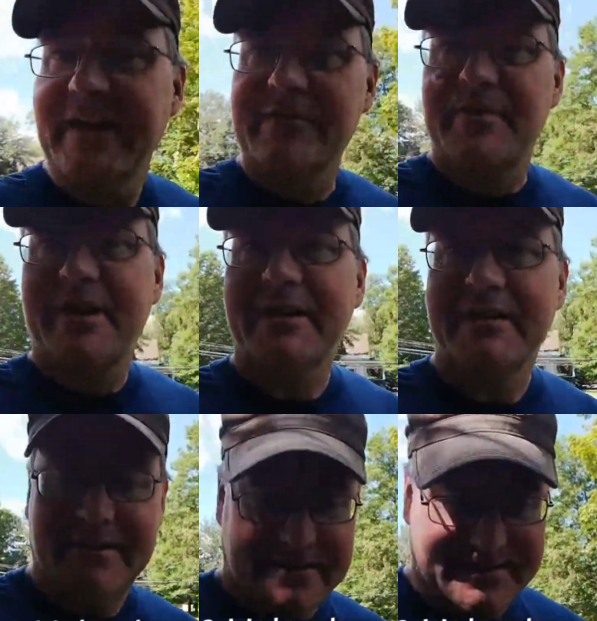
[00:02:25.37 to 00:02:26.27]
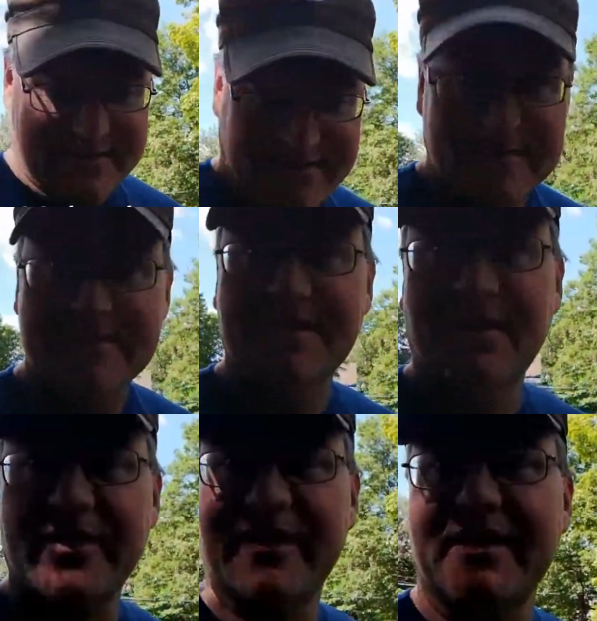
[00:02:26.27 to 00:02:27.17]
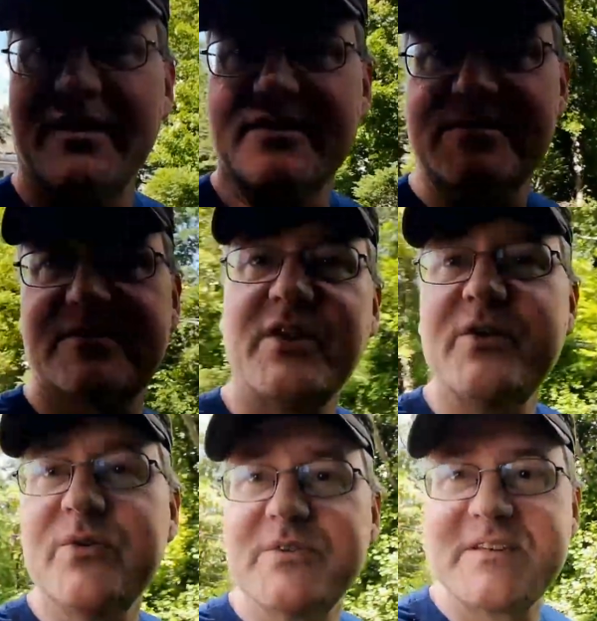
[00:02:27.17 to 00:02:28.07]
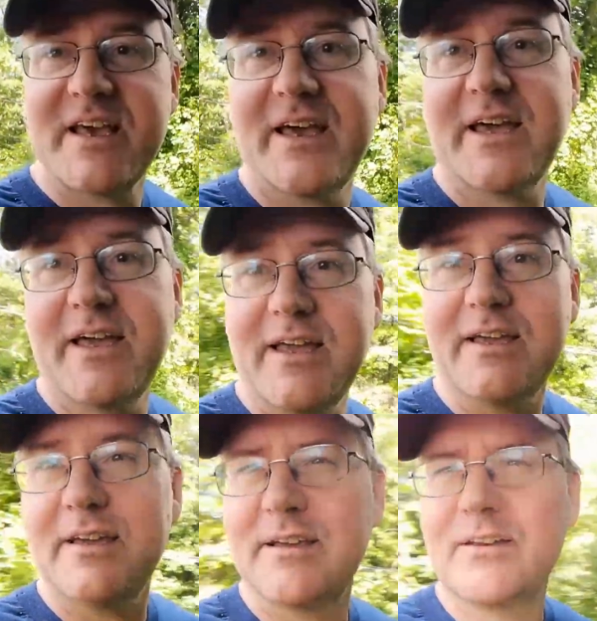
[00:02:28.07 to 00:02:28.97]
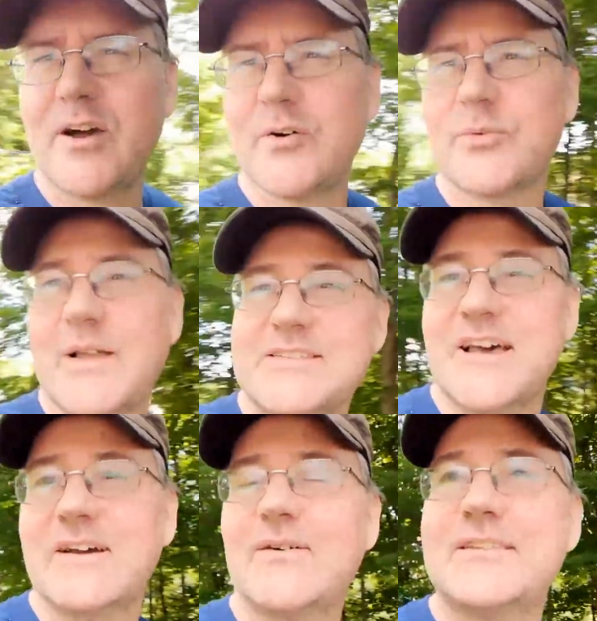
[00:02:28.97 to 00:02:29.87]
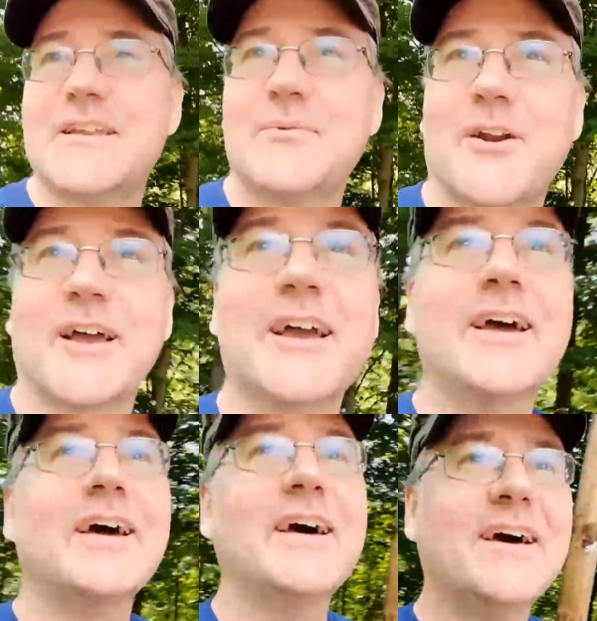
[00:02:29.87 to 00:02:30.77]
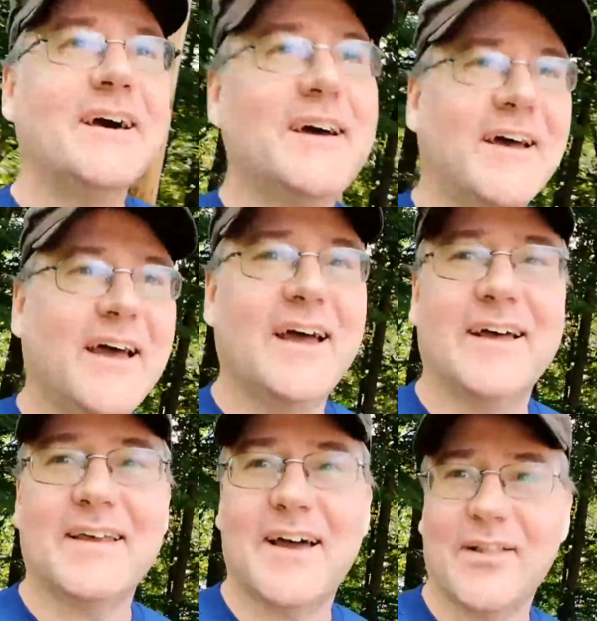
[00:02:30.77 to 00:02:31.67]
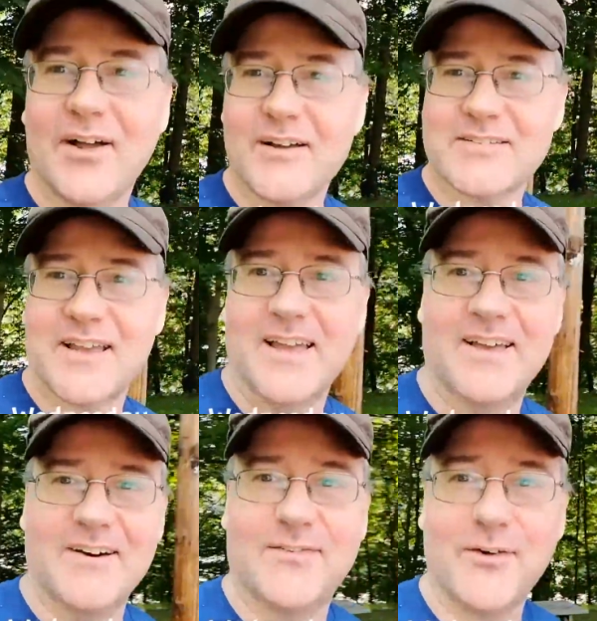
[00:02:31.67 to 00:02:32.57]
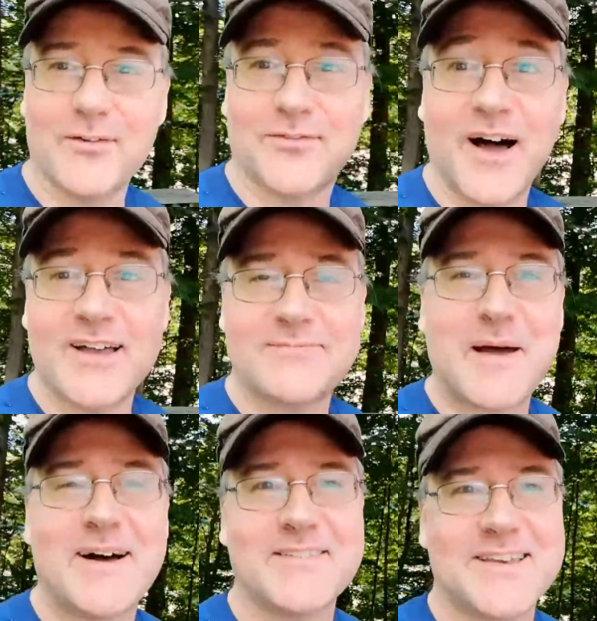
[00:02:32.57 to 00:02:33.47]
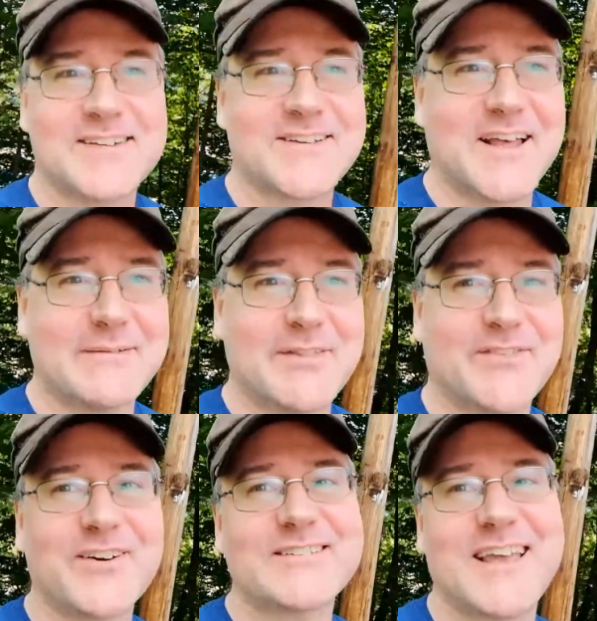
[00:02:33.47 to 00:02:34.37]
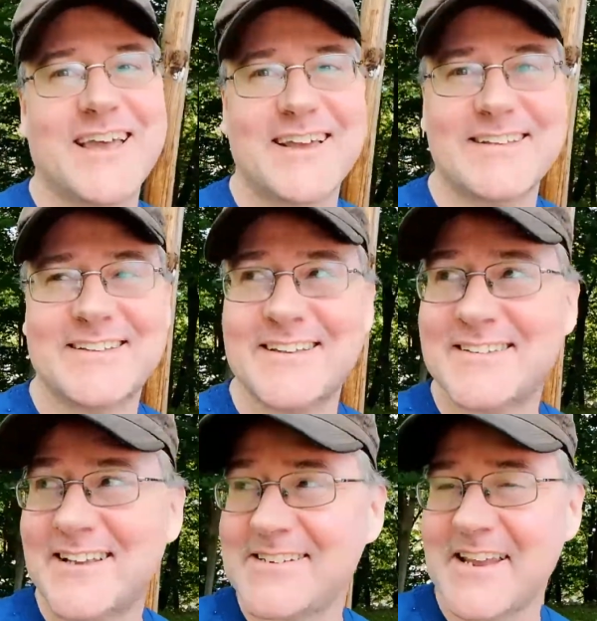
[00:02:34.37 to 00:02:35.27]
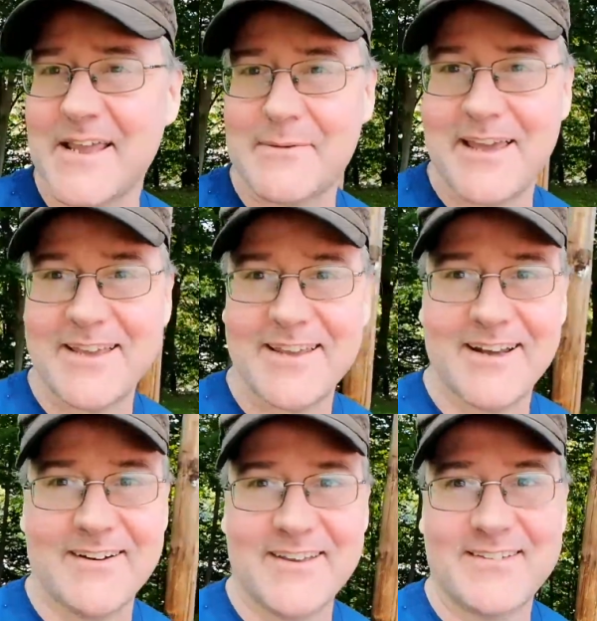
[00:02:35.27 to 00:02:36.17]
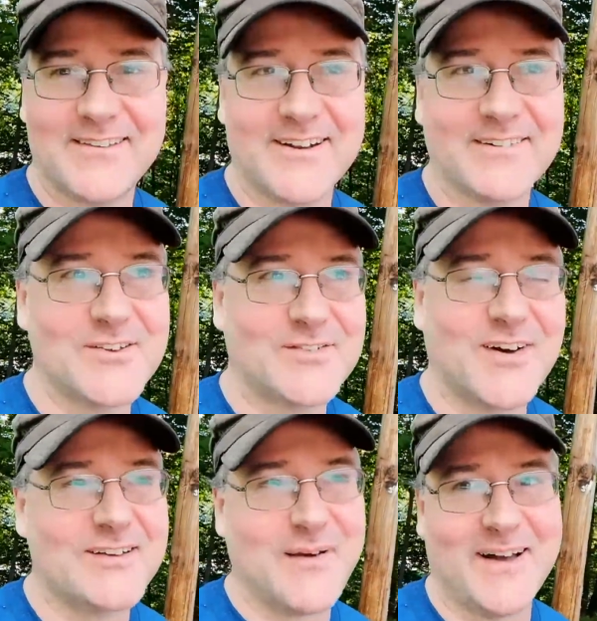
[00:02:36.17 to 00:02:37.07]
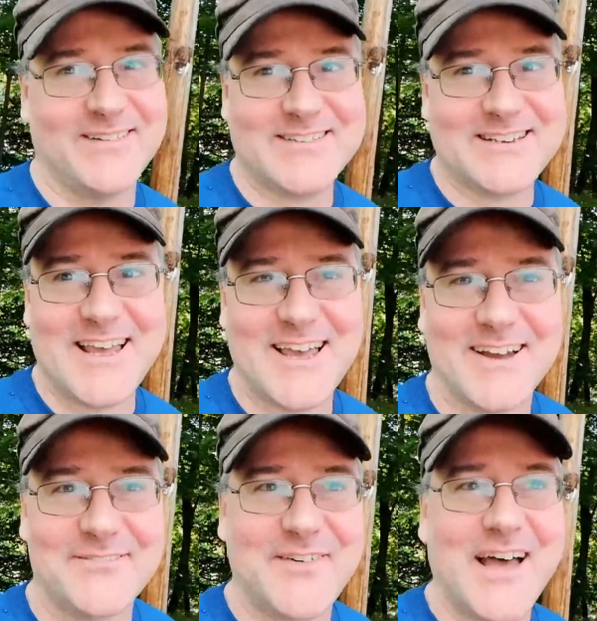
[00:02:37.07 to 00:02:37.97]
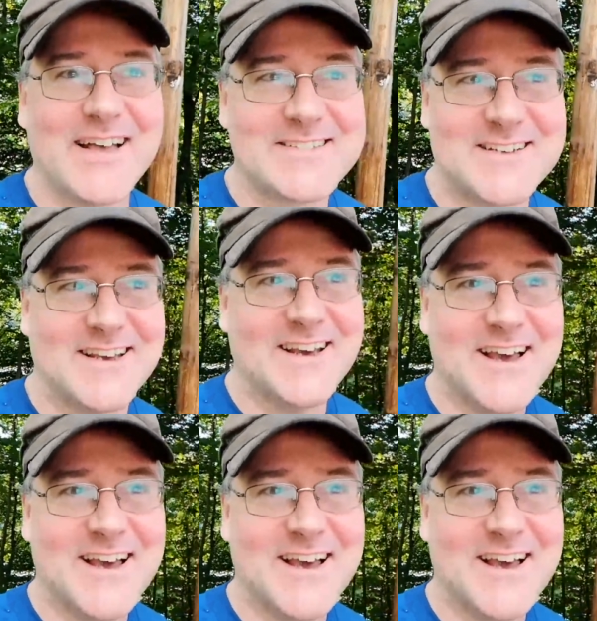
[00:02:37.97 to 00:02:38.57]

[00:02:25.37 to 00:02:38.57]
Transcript: Everybody. So it is Tuesday. No, it's Wednesday. Wednesday morning. And I lost a full 5 pounds yesterday, but the first day is such a gimme. You don't lose 5 pounds a day on a fast.